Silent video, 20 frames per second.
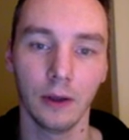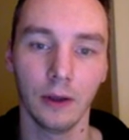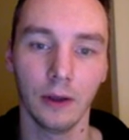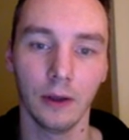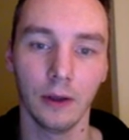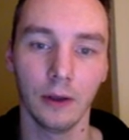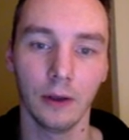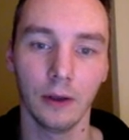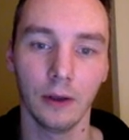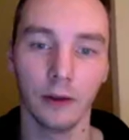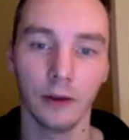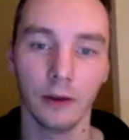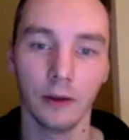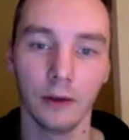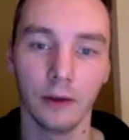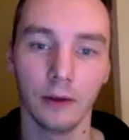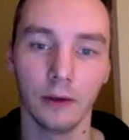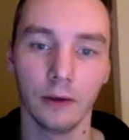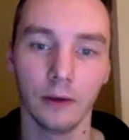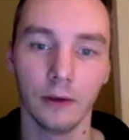
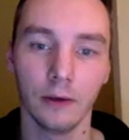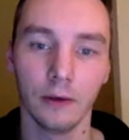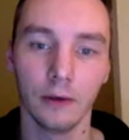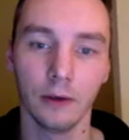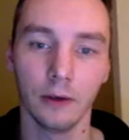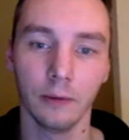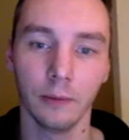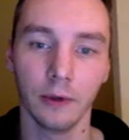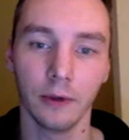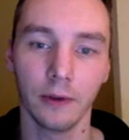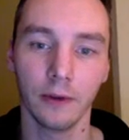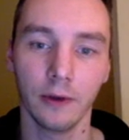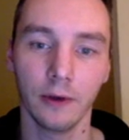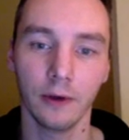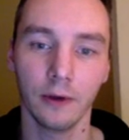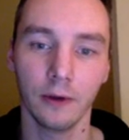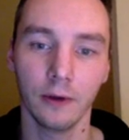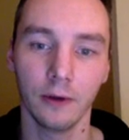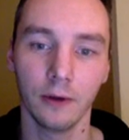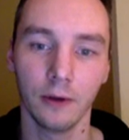and a little bit
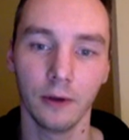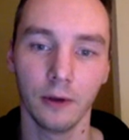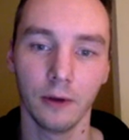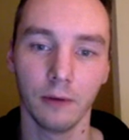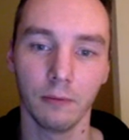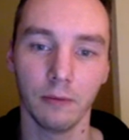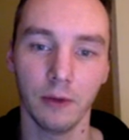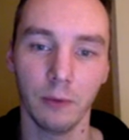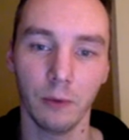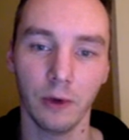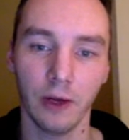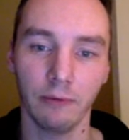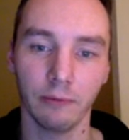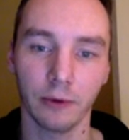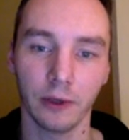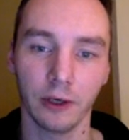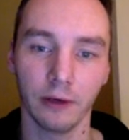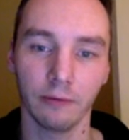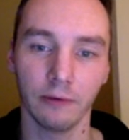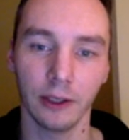thinner. Maybe we'll have them
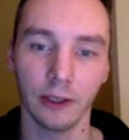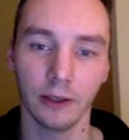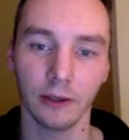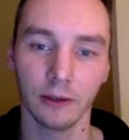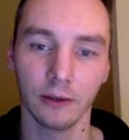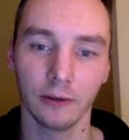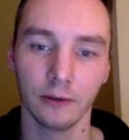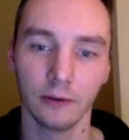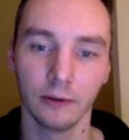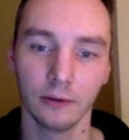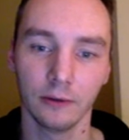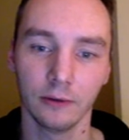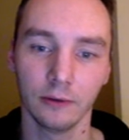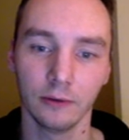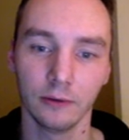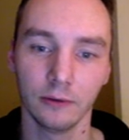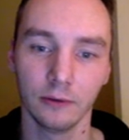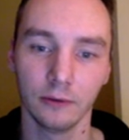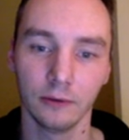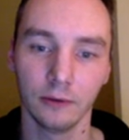kind of like
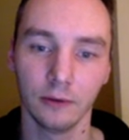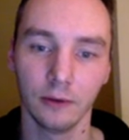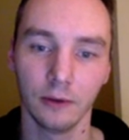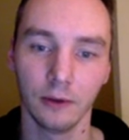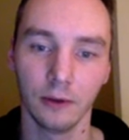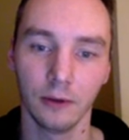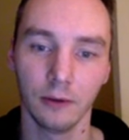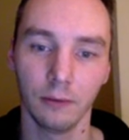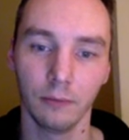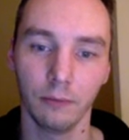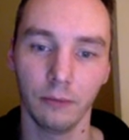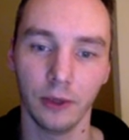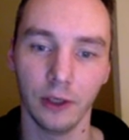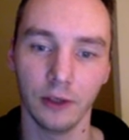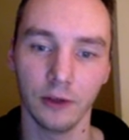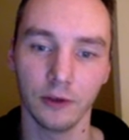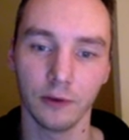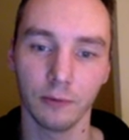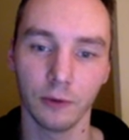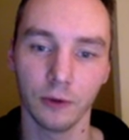
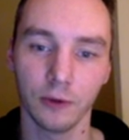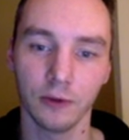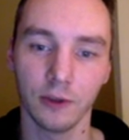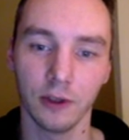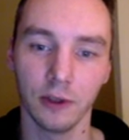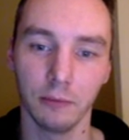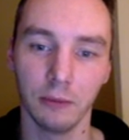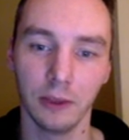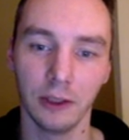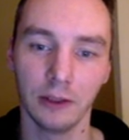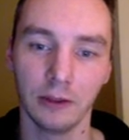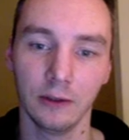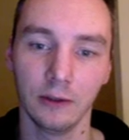pinch most in the middle.